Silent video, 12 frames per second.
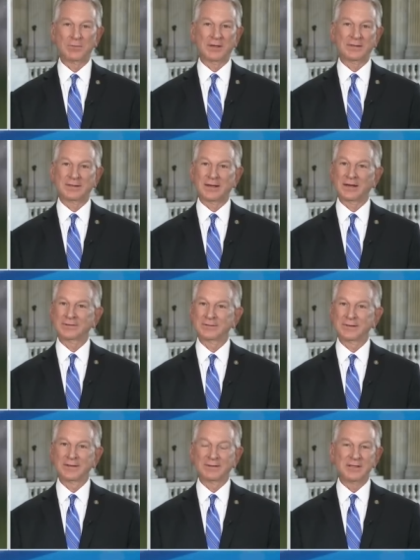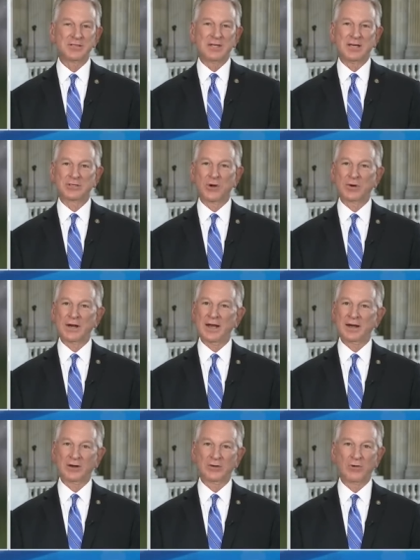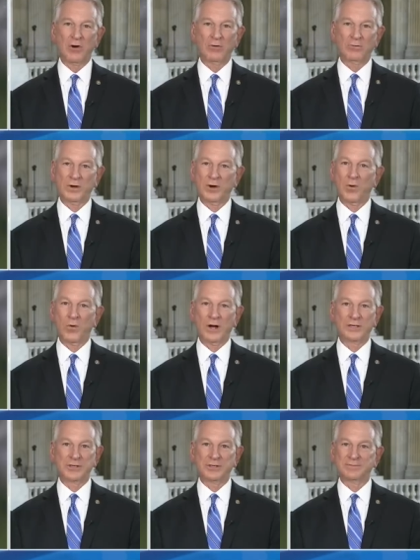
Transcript: But uh, this thing's going to get out of control if we don't watch it.